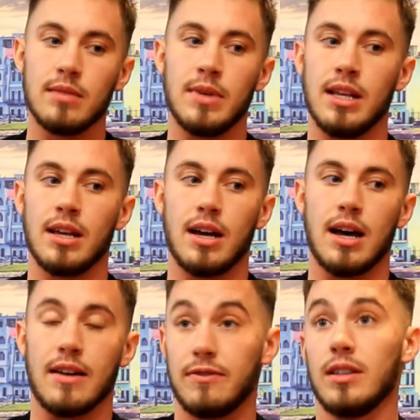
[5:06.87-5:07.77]
me,
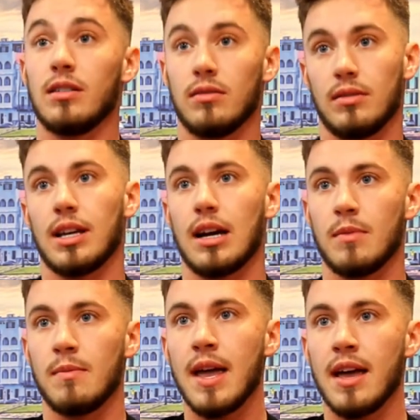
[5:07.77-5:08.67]
I feel like I'm
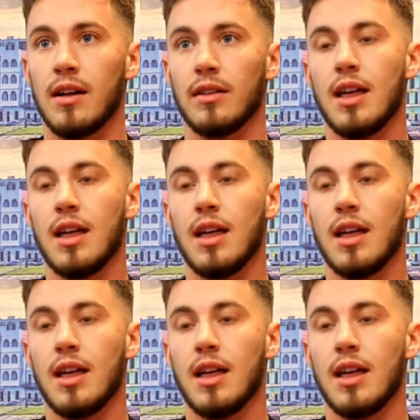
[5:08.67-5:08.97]
a male,